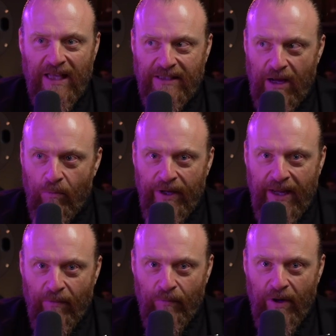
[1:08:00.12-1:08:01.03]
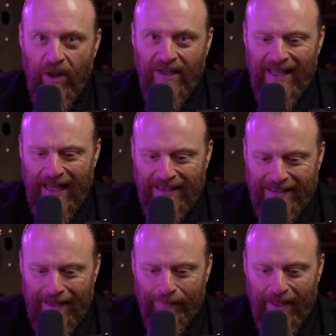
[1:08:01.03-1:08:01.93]
That's how we get realized.
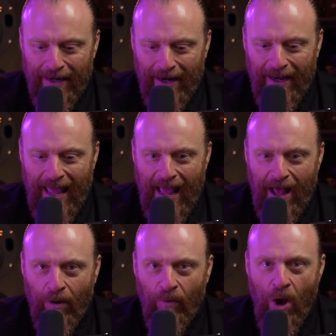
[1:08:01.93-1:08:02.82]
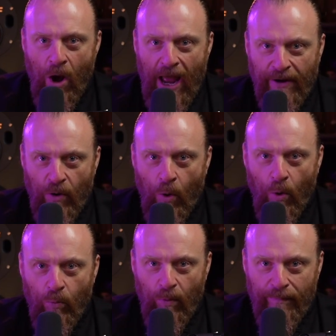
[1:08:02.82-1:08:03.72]
Accept and allow, and
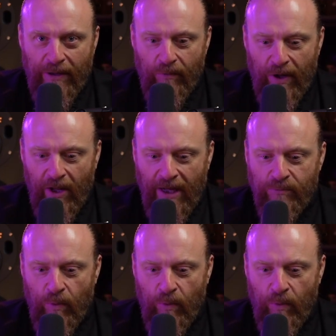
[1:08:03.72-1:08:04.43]
all will be realized.